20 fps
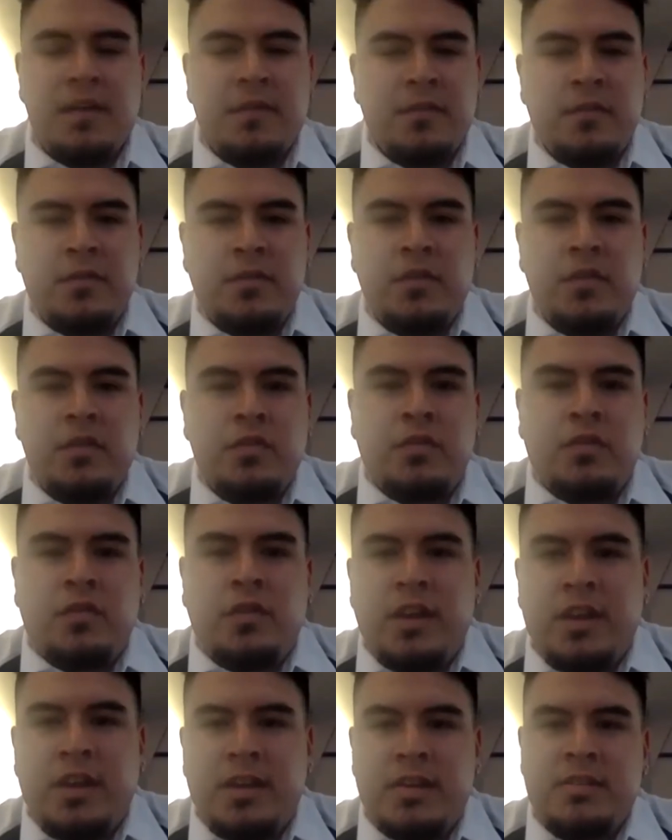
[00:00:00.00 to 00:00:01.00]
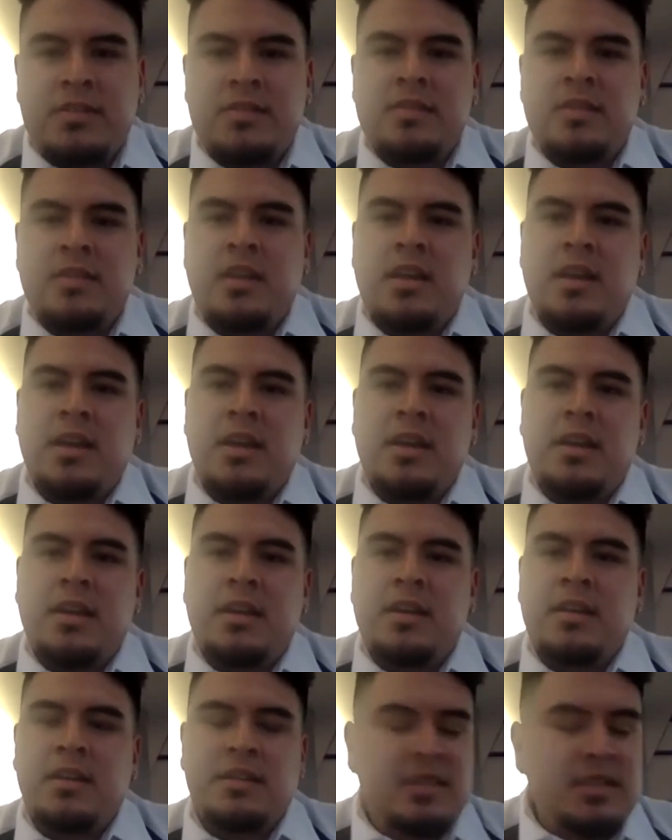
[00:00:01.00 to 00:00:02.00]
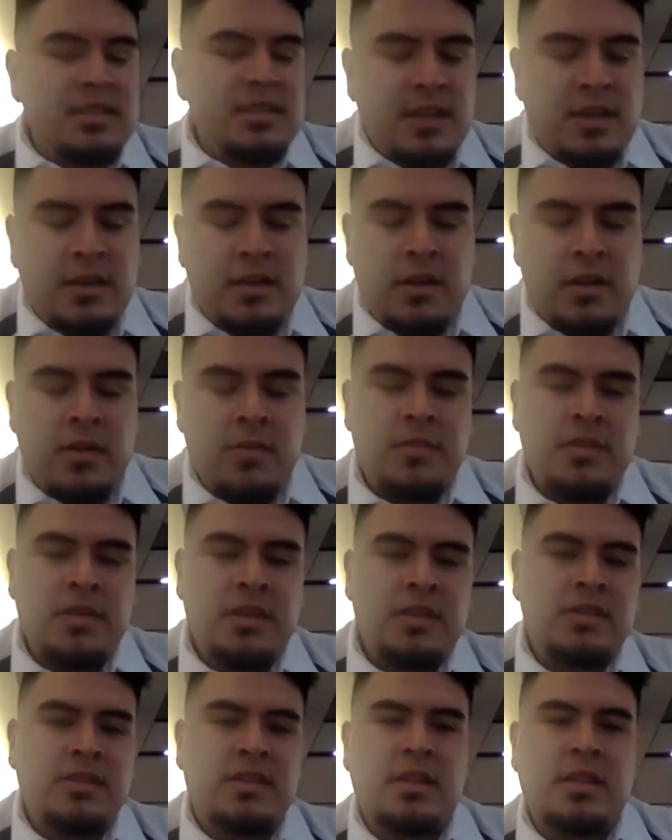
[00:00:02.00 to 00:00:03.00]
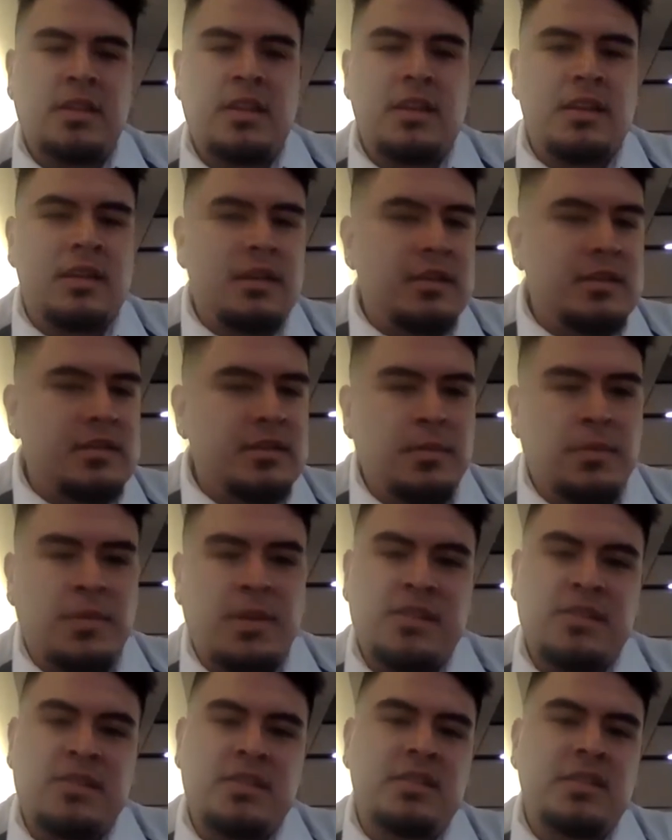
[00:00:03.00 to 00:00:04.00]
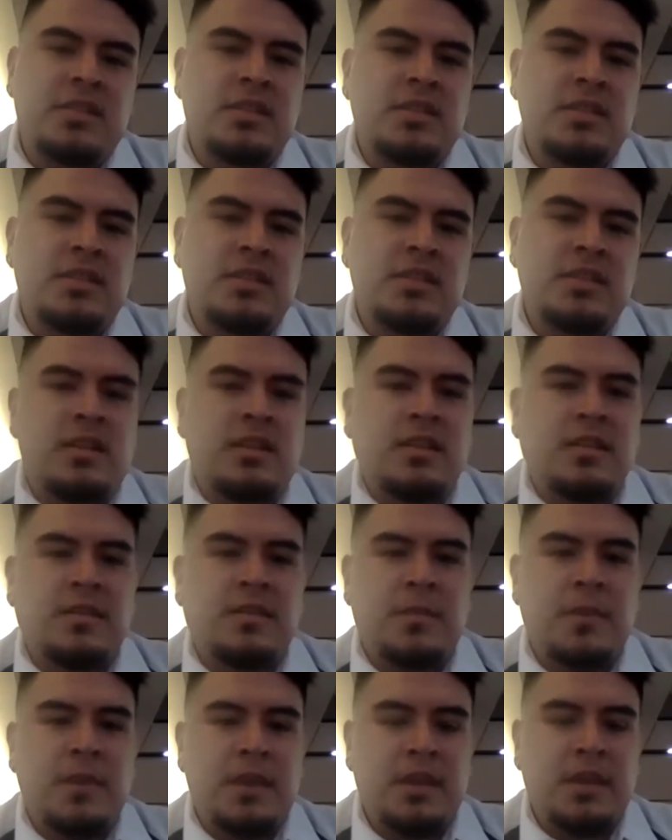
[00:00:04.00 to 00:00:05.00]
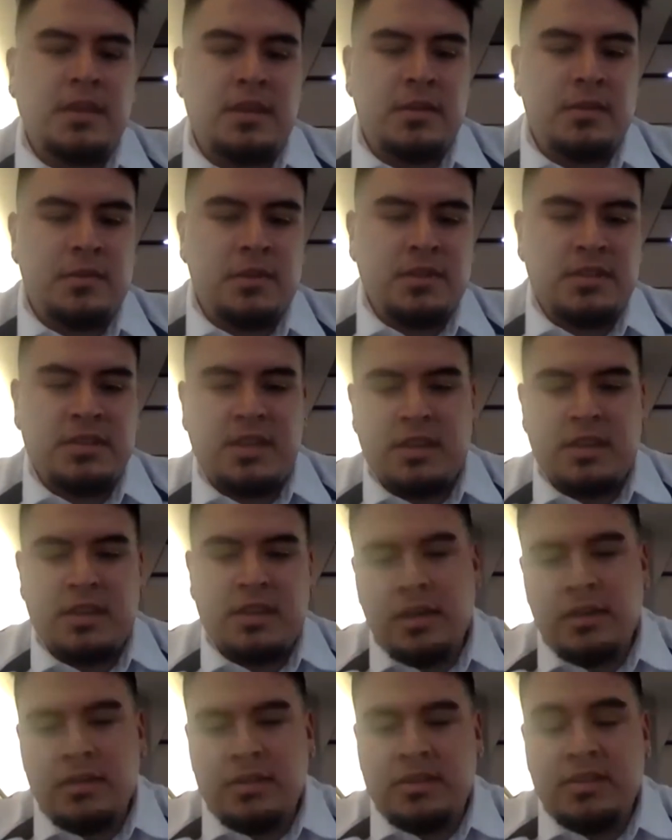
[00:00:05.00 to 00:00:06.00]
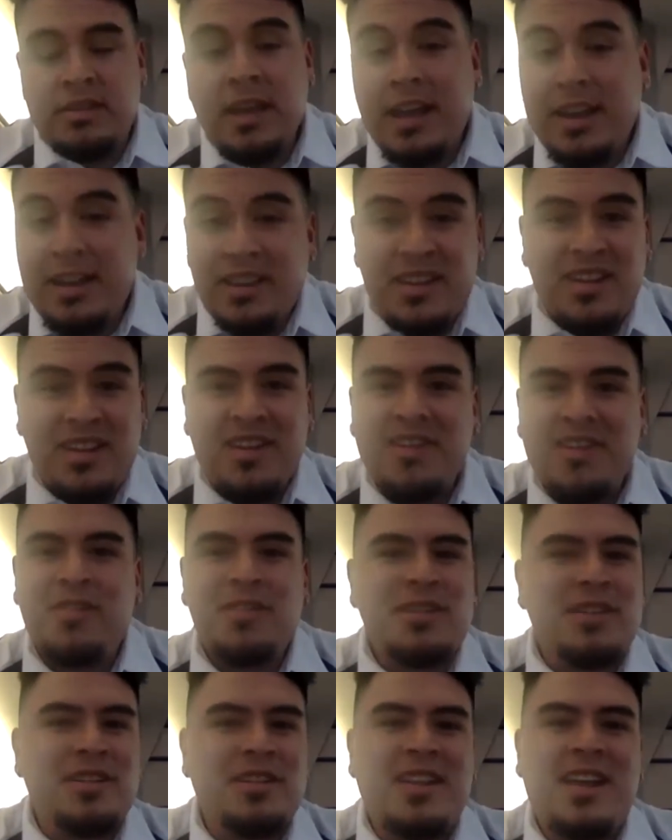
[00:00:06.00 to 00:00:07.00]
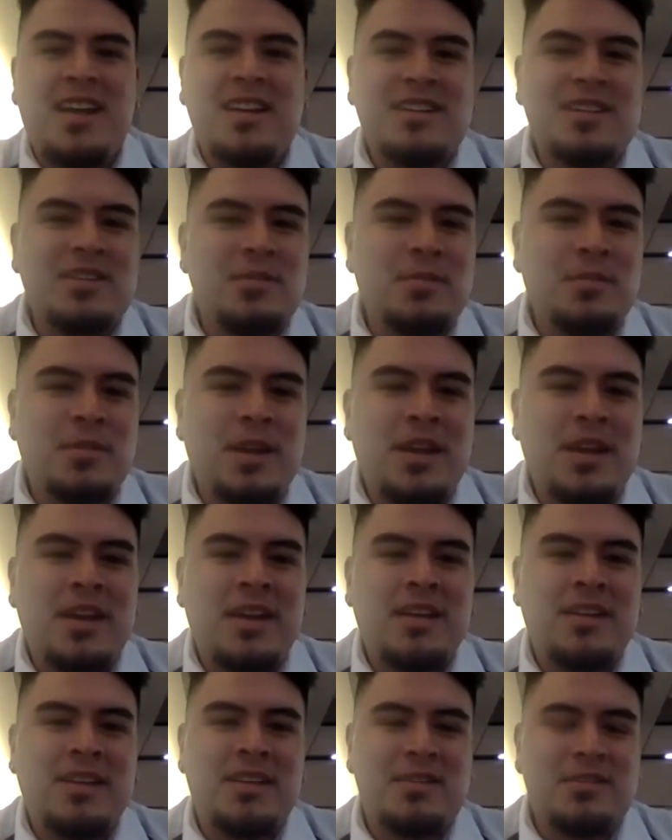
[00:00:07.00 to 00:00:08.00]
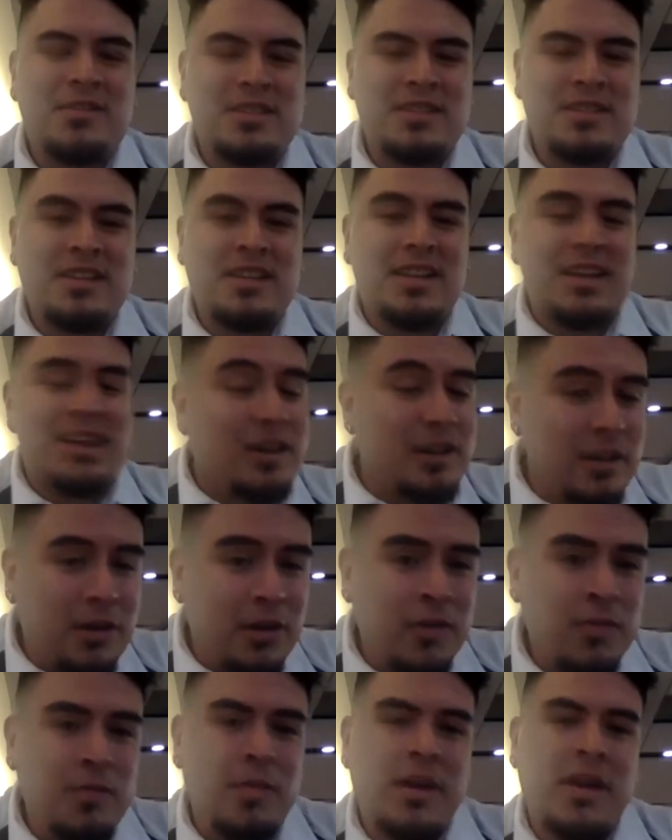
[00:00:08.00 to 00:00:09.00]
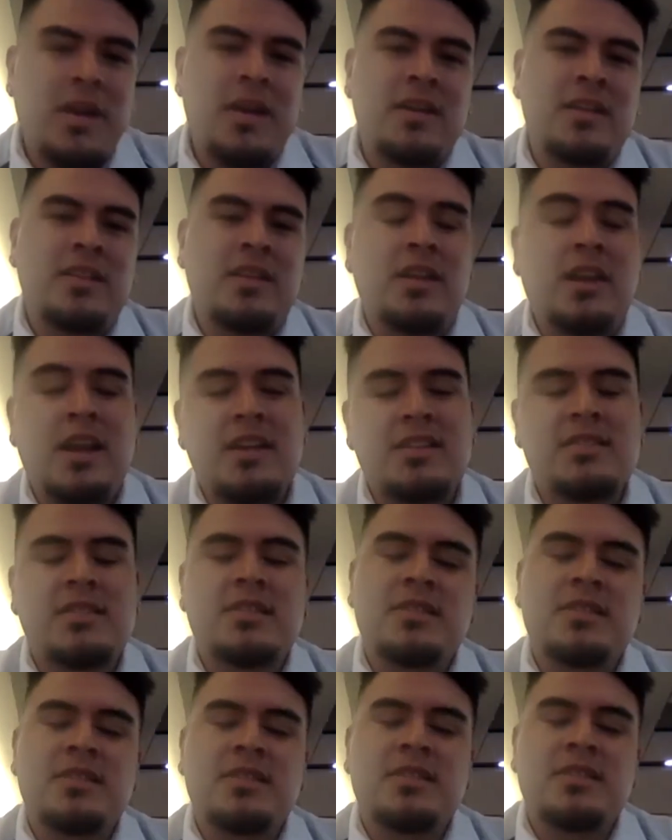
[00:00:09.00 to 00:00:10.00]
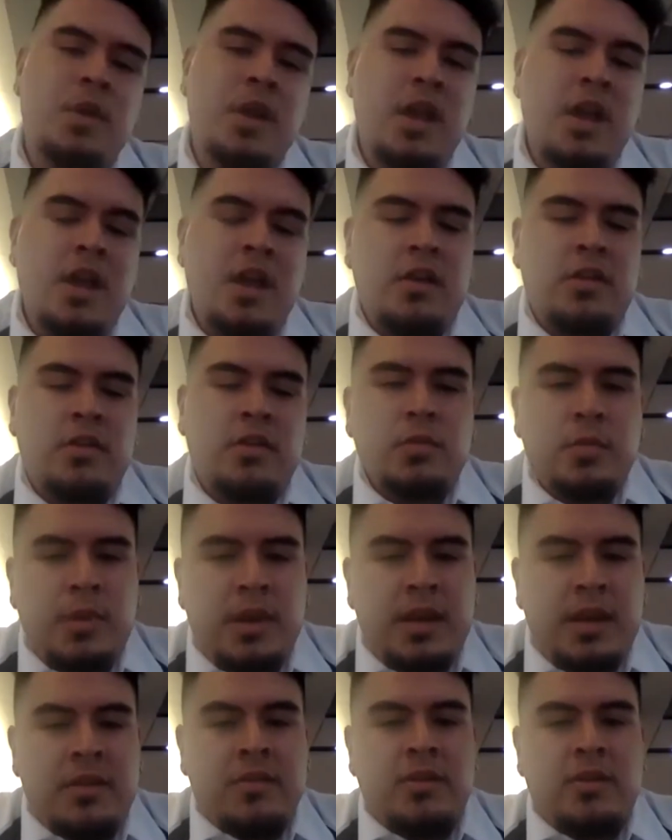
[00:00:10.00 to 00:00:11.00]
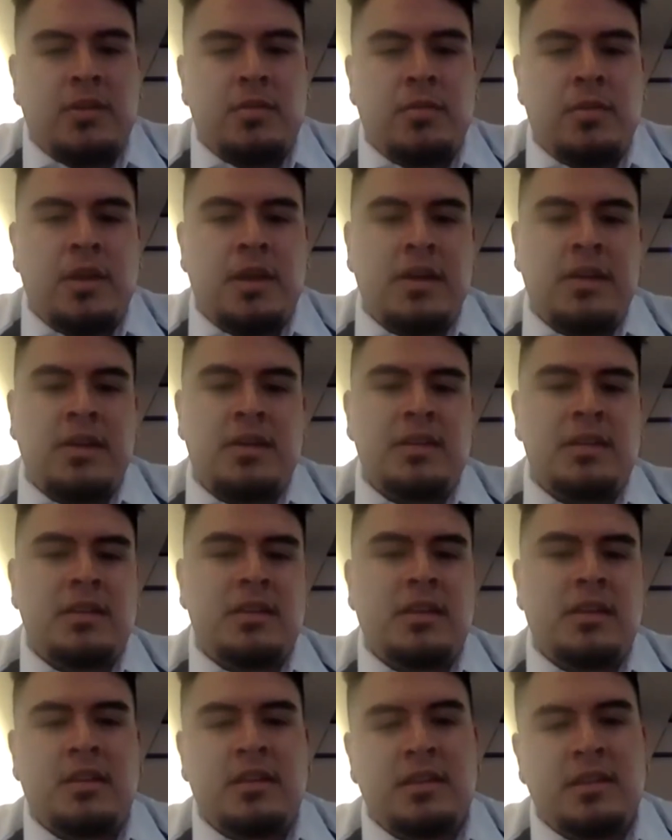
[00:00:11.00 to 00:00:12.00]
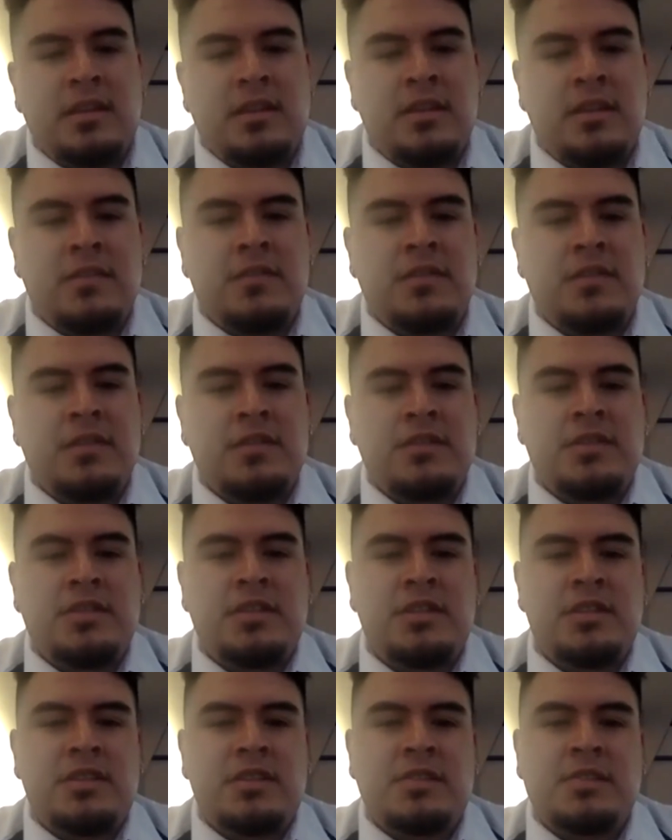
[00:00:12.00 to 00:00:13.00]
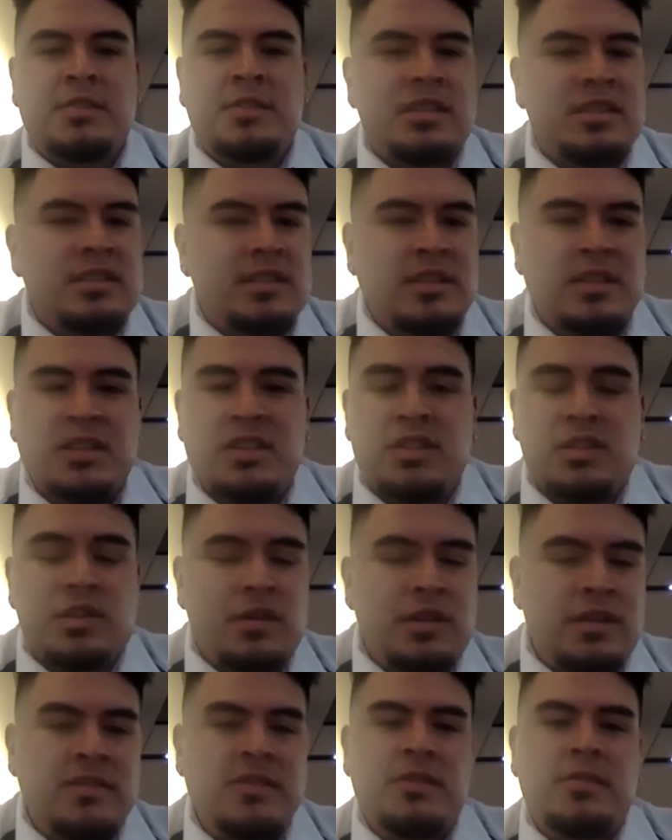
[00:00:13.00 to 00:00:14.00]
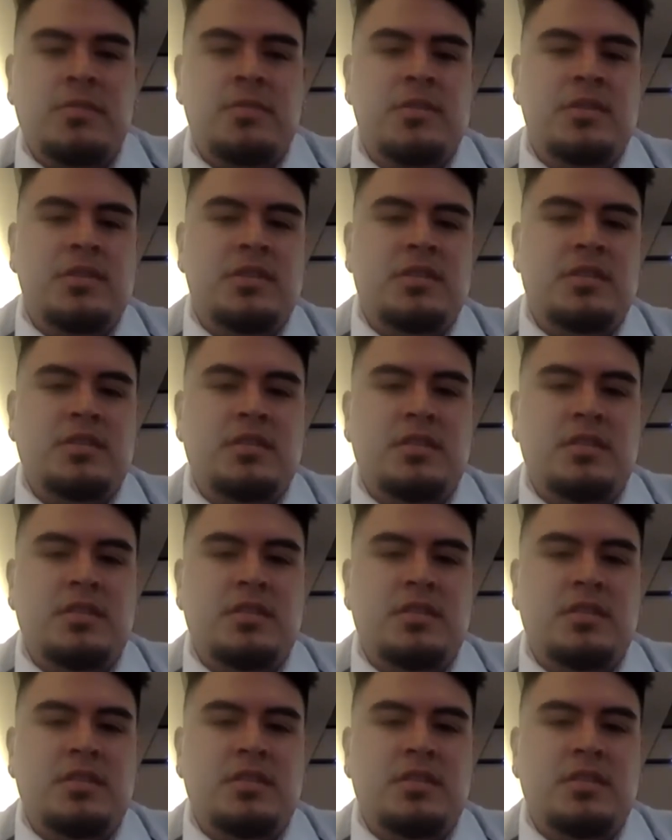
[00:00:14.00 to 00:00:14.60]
a few friends that, just like Carmen, they said that this is the best decision that they've made. They wish that they could stay there or not come back. They wish that they could go back. They're actually, some do plan to go back in the near future just because they enjoyed it so much.